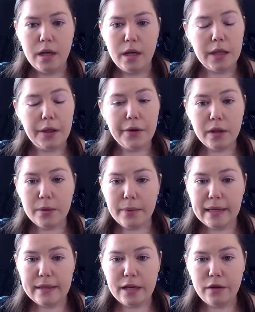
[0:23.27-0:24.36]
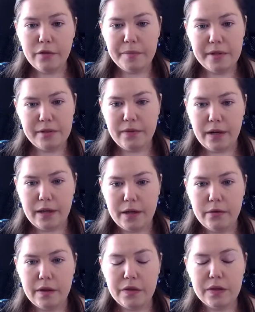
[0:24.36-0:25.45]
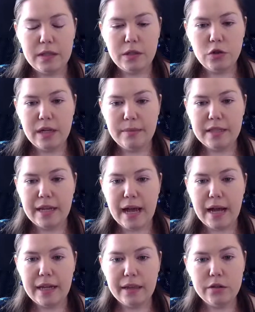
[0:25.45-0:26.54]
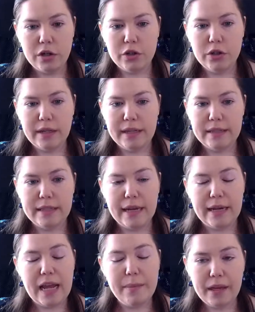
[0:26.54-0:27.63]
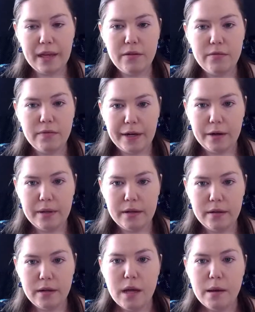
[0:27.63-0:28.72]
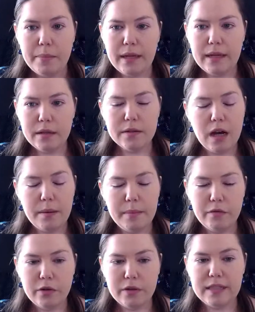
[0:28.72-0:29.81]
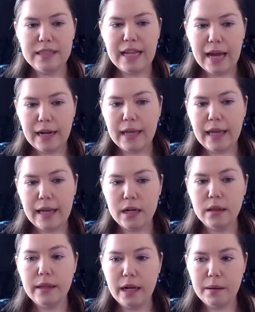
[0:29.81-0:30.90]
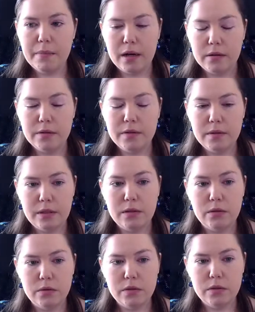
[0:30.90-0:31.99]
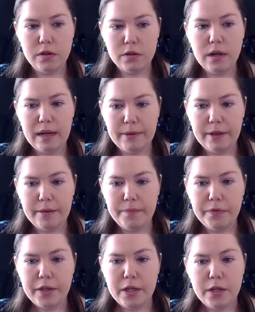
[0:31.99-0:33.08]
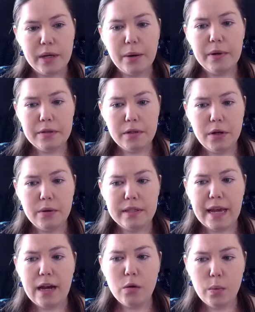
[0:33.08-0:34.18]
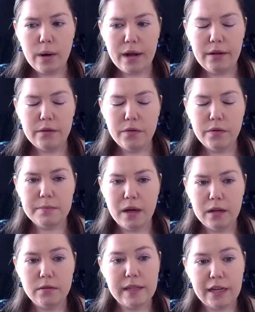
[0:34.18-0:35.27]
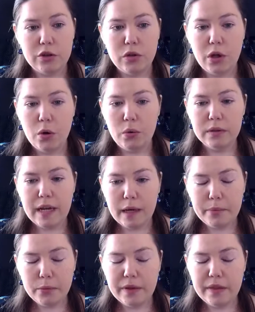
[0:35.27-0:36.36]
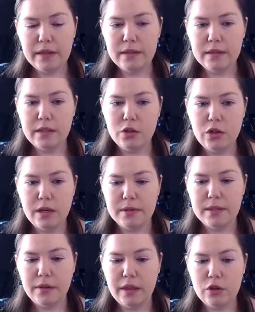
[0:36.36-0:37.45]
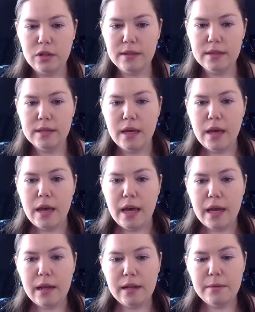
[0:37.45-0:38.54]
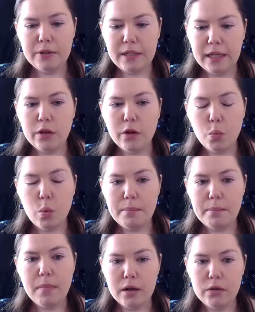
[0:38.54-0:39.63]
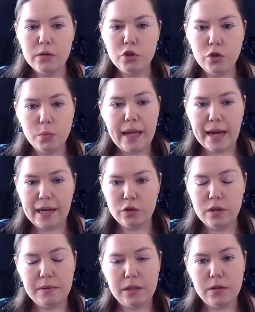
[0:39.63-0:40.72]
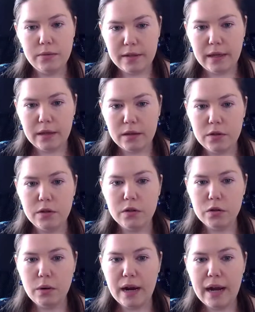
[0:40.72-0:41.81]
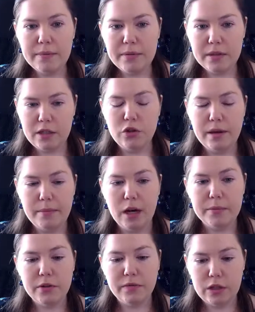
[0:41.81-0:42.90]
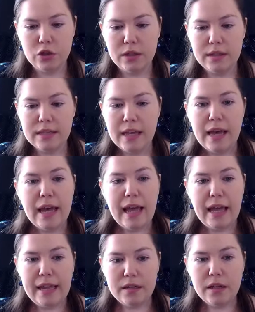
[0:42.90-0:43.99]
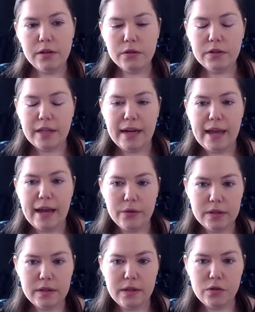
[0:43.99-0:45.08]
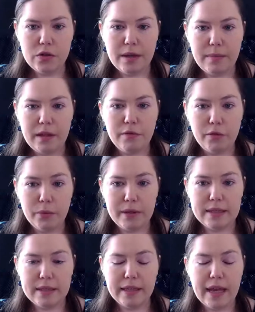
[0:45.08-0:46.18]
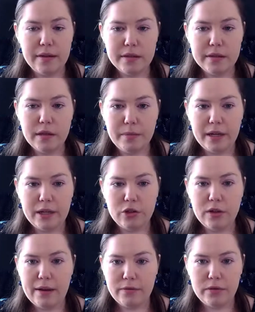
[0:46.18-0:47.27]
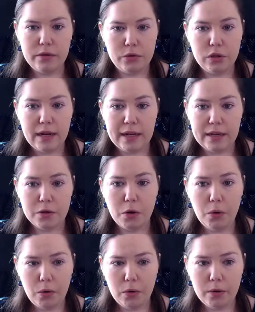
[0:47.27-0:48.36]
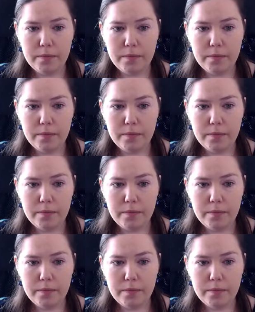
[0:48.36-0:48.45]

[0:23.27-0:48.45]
Clearly, we can tell from this video that the CGM is a highly structured and dynamic environment, but it is common for static analytic models to be used to describe it. So what I want to know is how well do these models actually hold up within CGM simulations, and in particular, what models should we actually be using to describe CGM observations and to understand how the CGM influences galaxy formation and evolution as a whole.